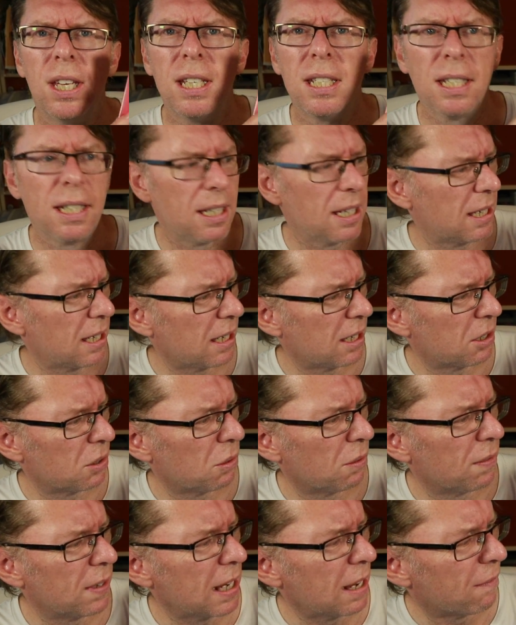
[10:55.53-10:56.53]
this is
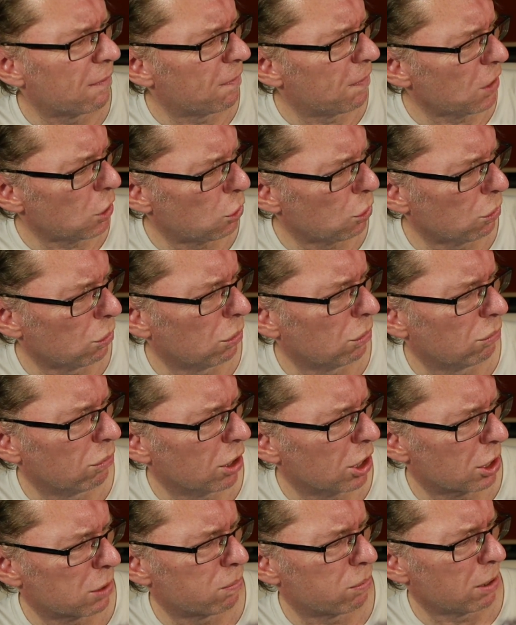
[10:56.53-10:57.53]
sort of the official
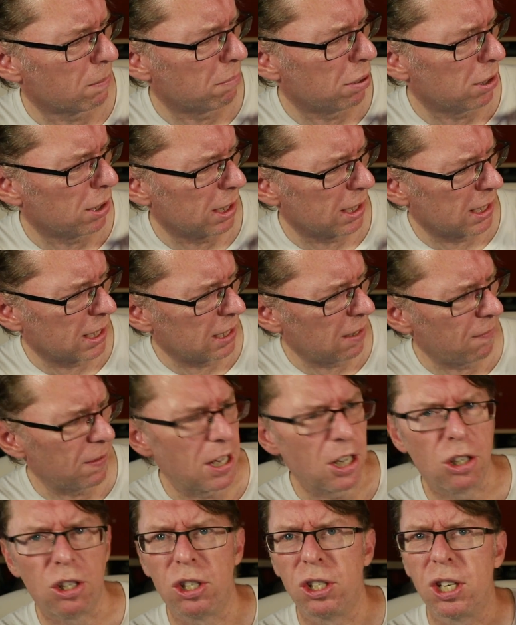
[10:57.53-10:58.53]
Raspberry Pi
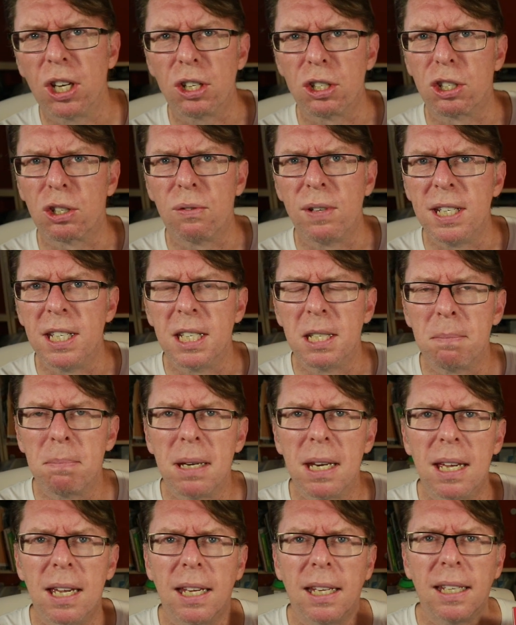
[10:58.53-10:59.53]
7-inch touchscreen
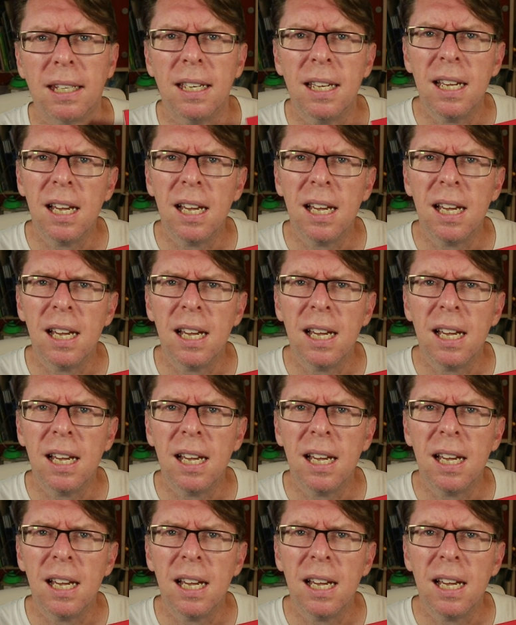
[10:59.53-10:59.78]
display.